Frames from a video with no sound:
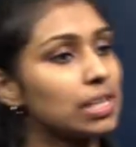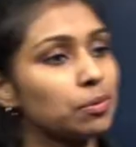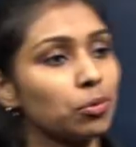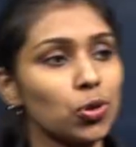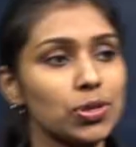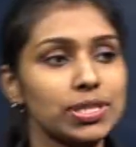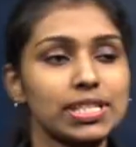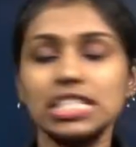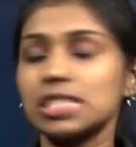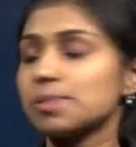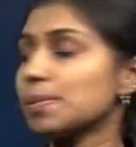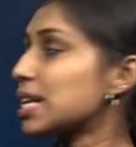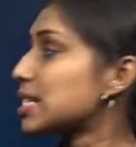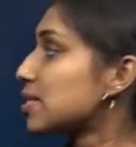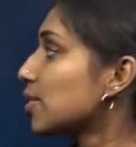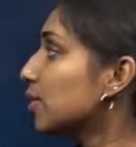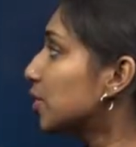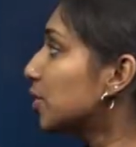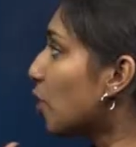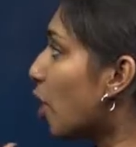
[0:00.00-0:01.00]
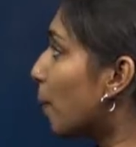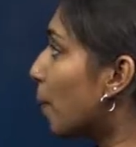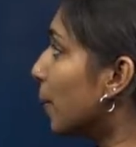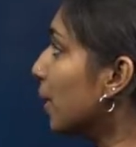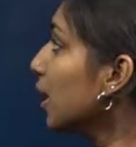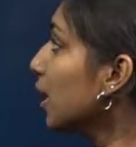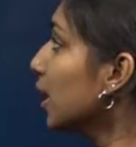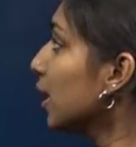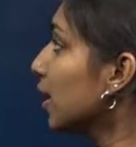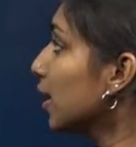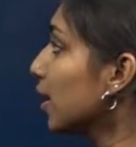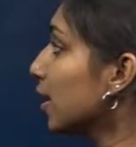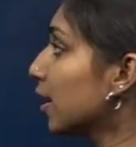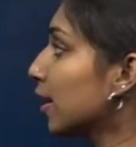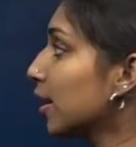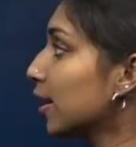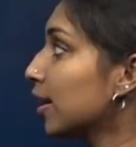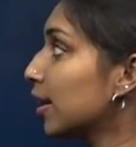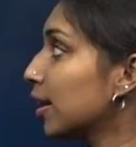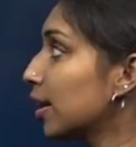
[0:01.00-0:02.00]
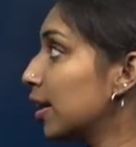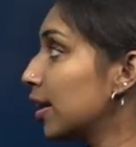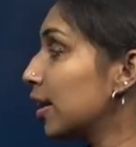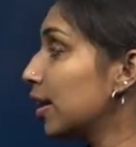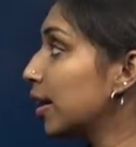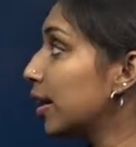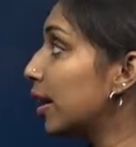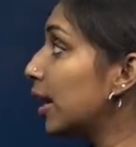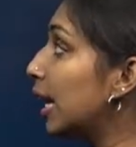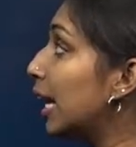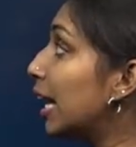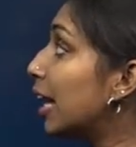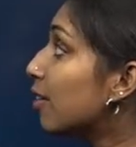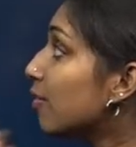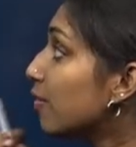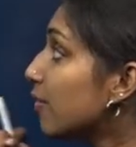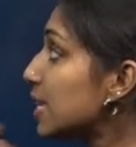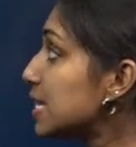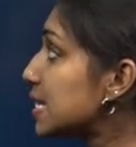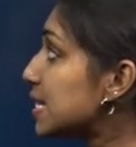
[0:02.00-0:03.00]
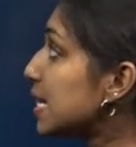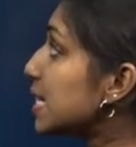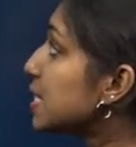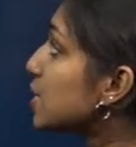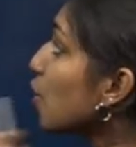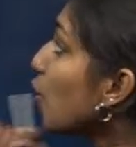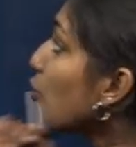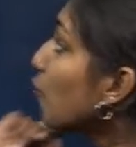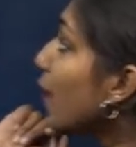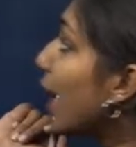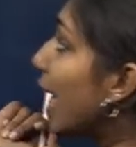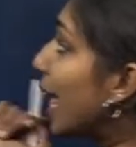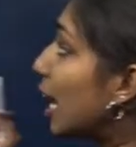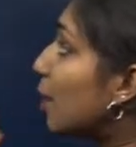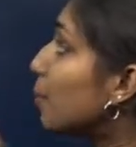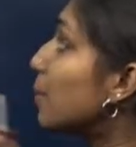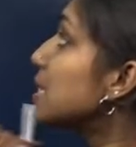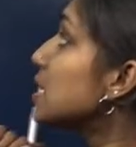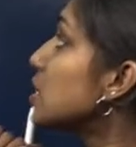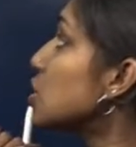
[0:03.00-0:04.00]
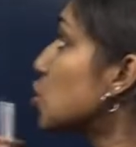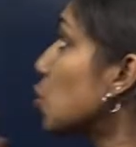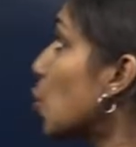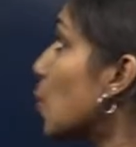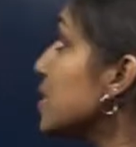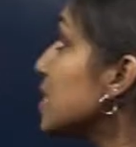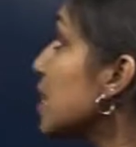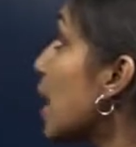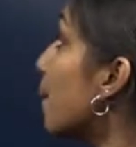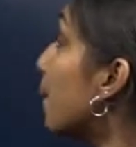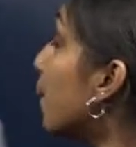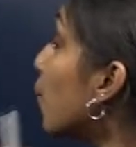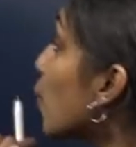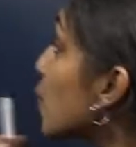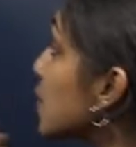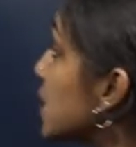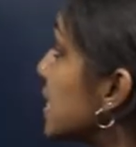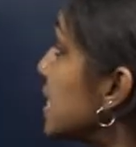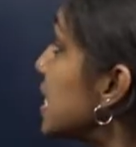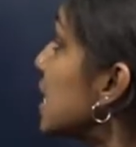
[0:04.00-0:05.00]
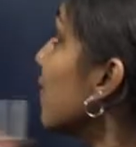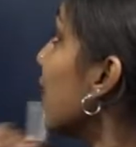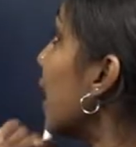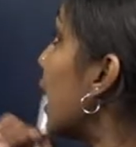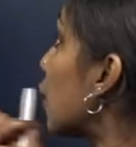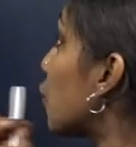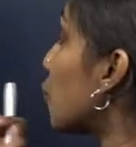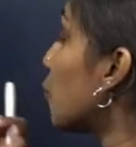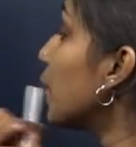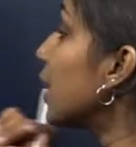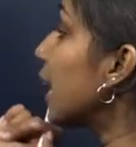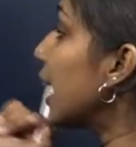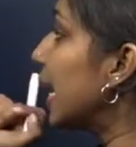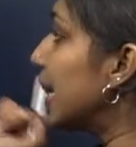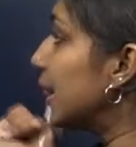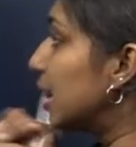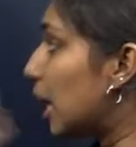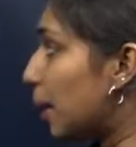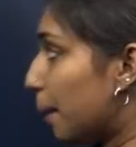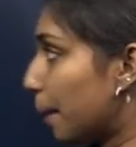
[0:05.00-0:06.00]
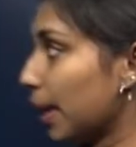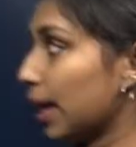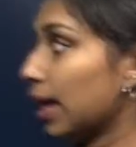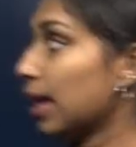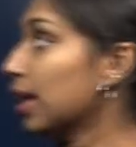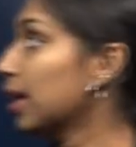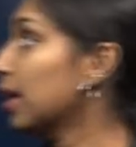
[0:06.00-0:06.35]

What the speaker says: some questions based on the topic. Which set of elements shows positive electron gain enthalpy?